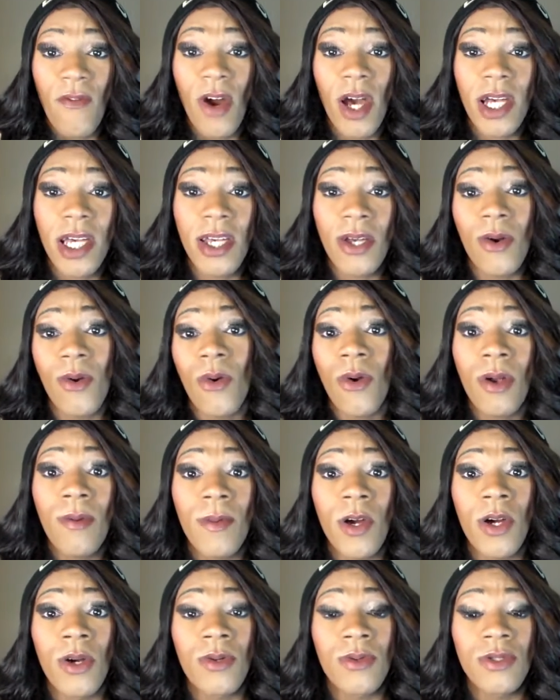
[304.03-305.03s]
fucking
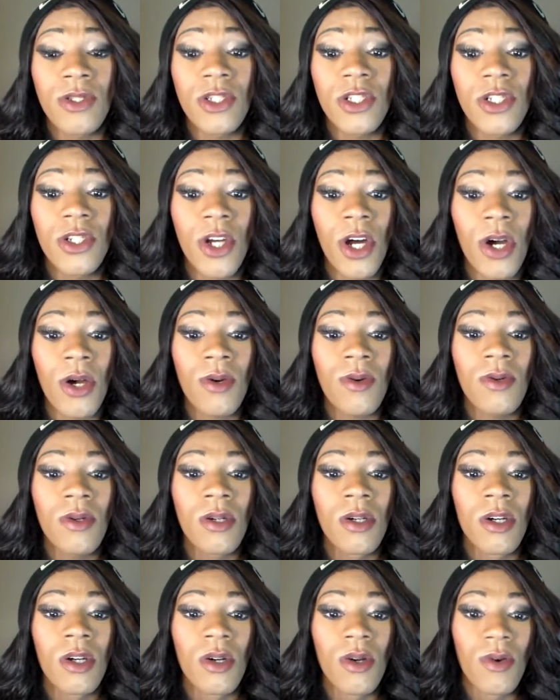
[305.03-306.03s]
hormones, you know,
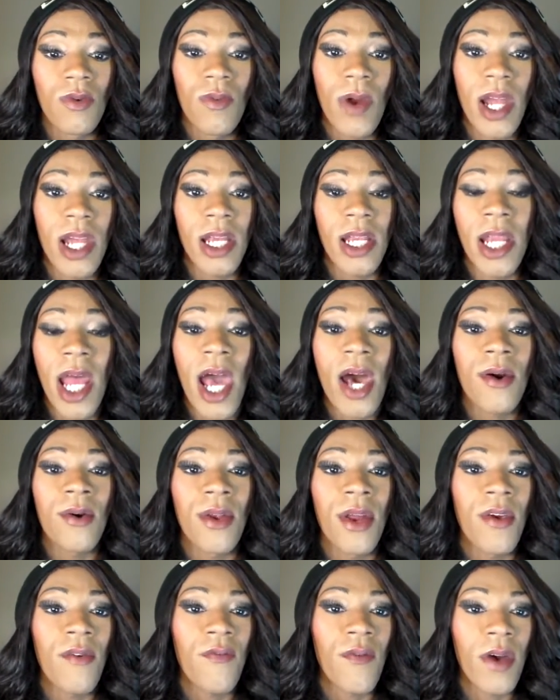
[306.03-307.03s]
right
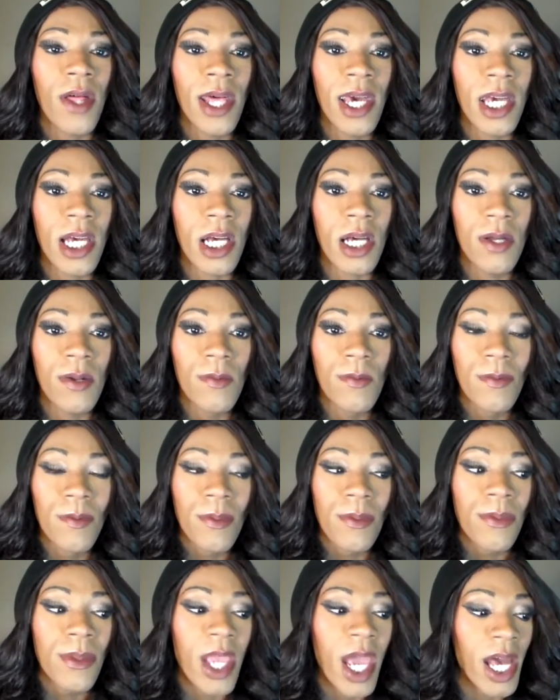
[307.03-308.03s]
now, and I feel like
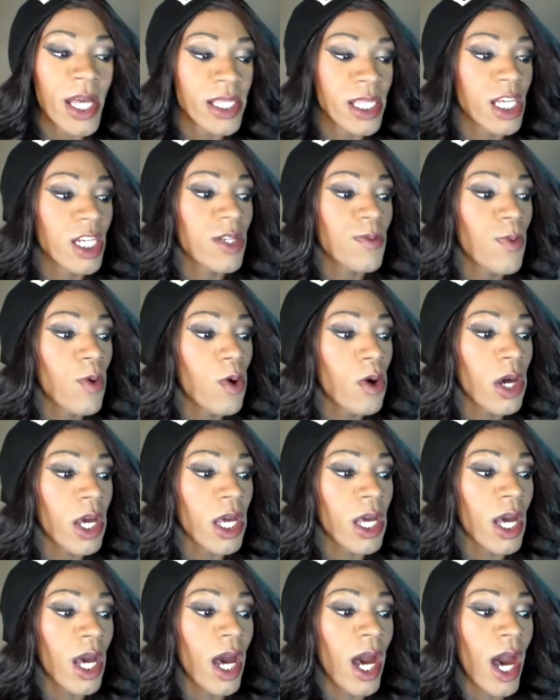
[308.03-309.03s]
at this
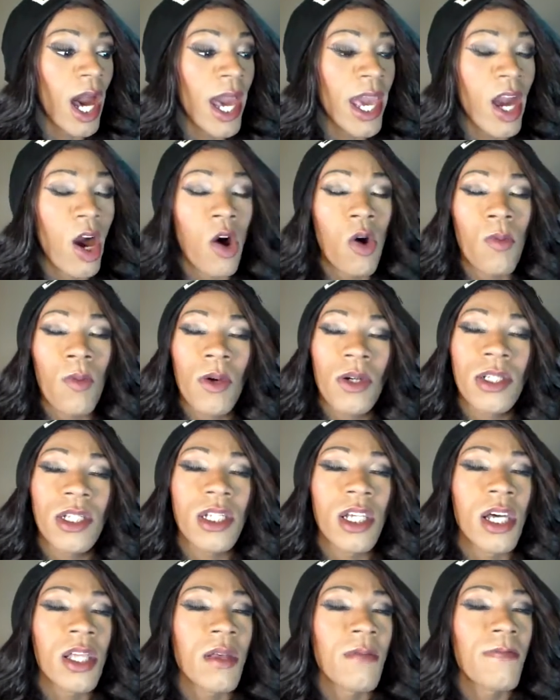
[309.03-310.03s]
point, I
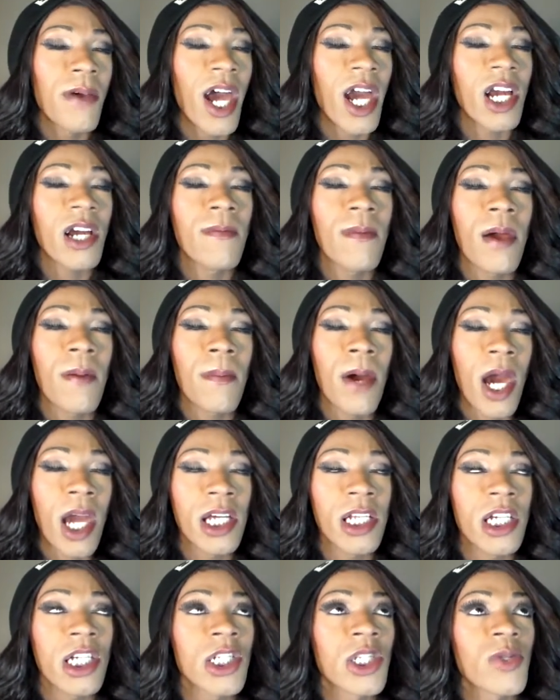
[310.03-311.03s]
almost, in the back of my
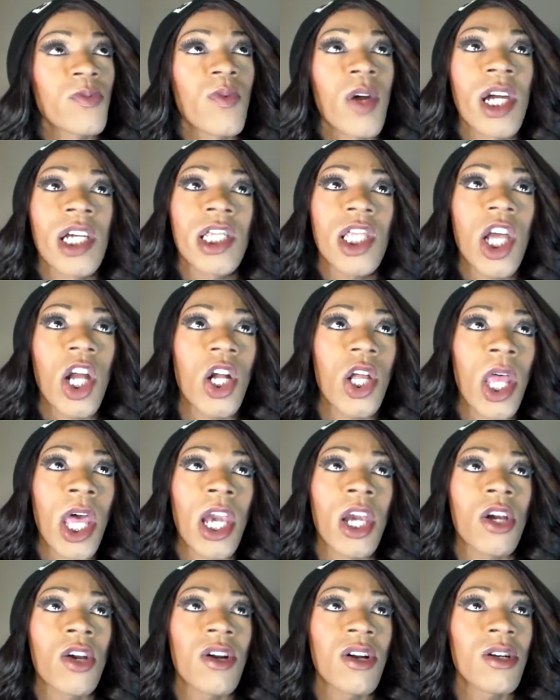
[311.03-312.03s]
mind, it's right there,
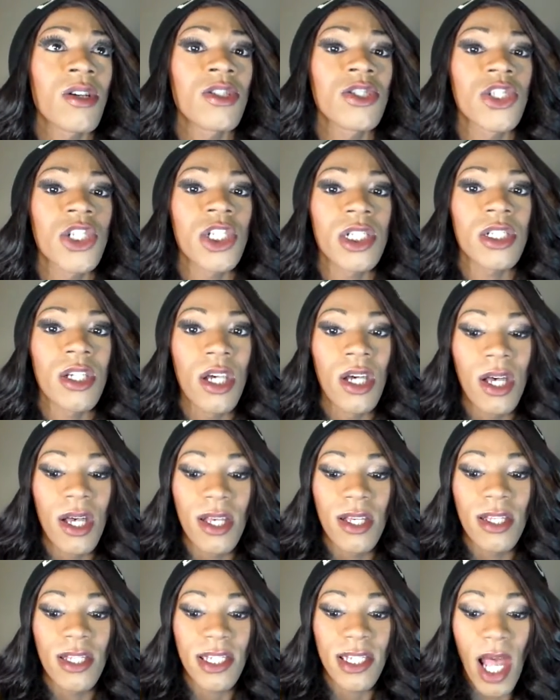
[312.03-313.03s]
like, girl, just
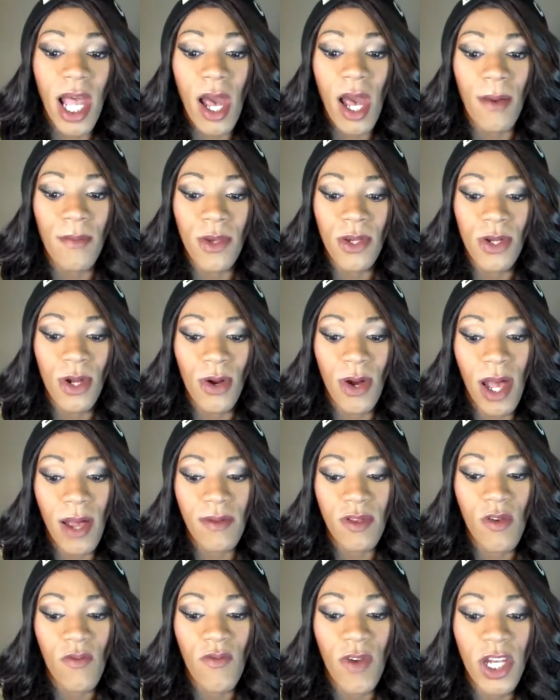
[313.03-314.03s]
stop. You don't
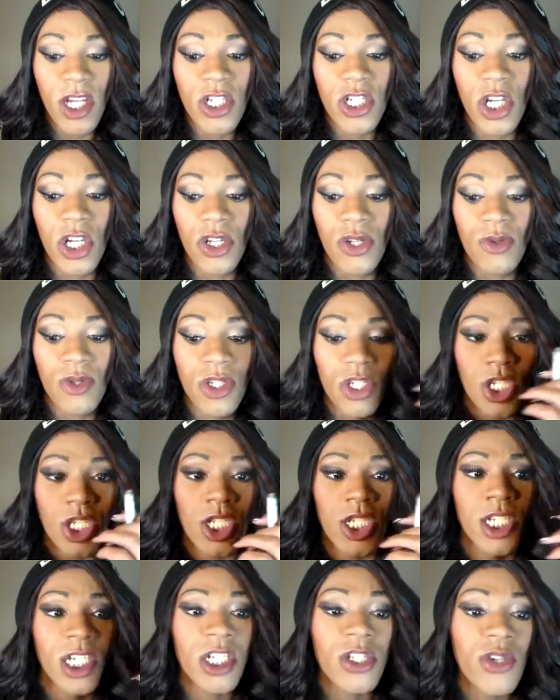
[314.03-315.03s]
have to finish it. You can
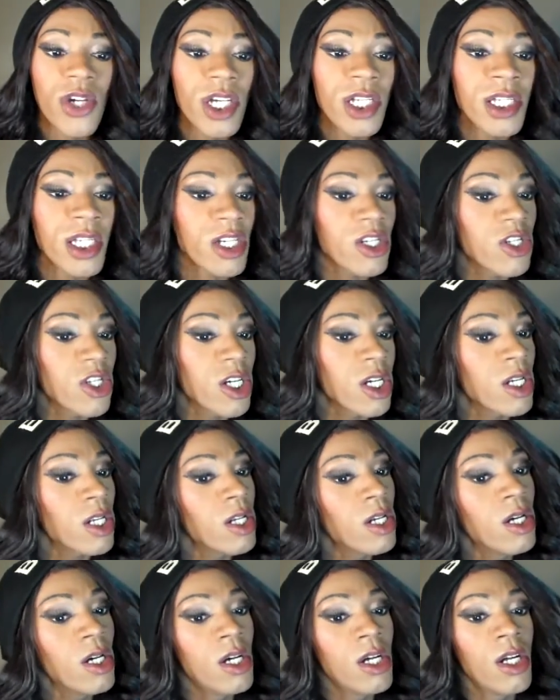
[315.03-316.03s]
just
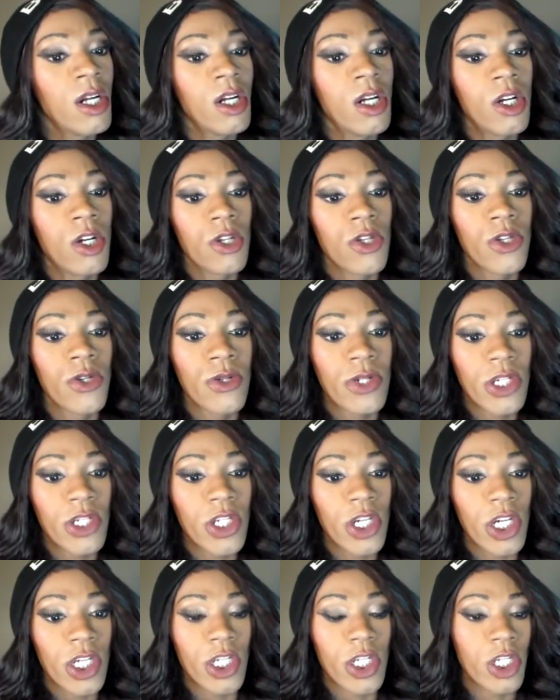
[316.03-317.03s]
detransition. You could
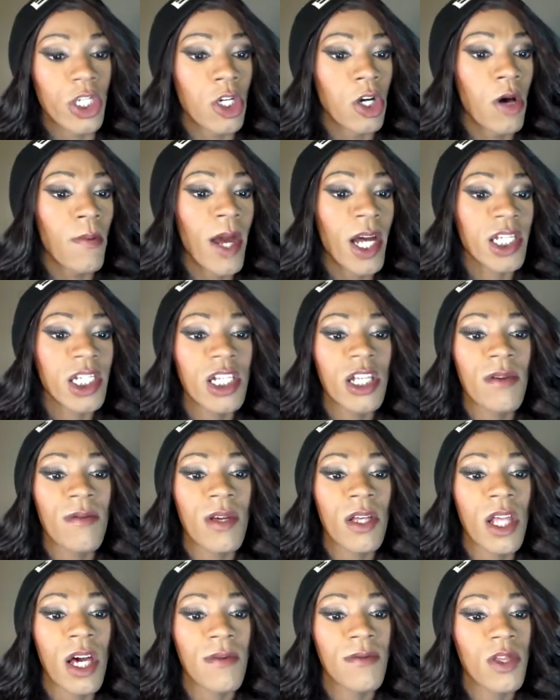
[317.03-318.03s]
just go back to
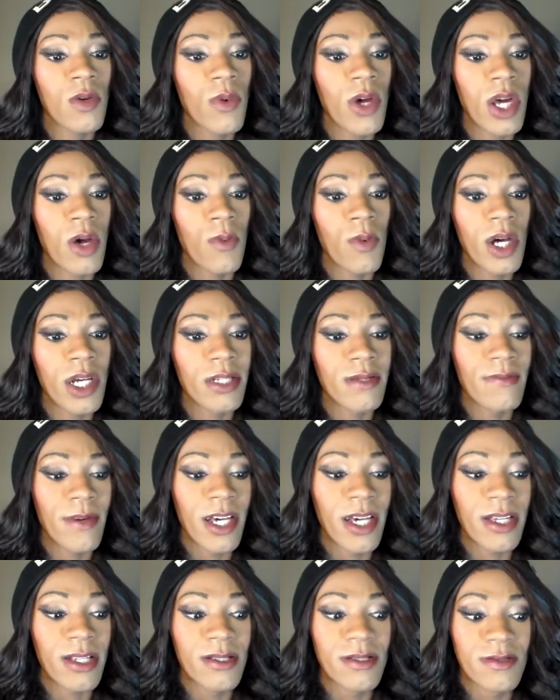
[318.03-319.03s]
living life the way it was,
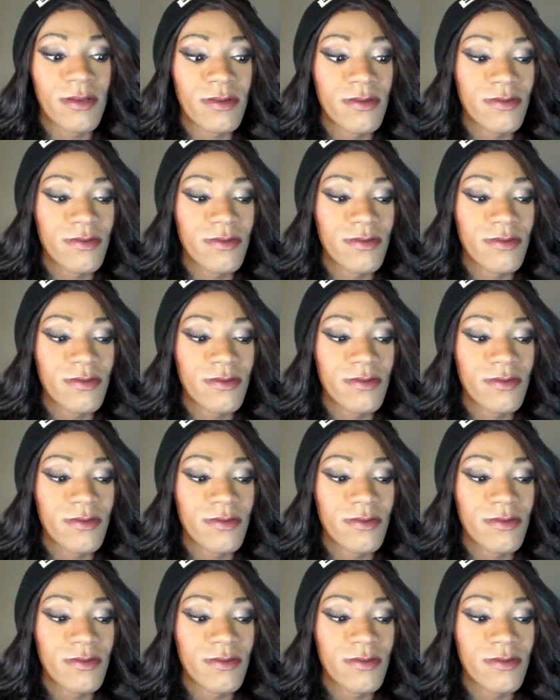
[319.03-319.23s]
but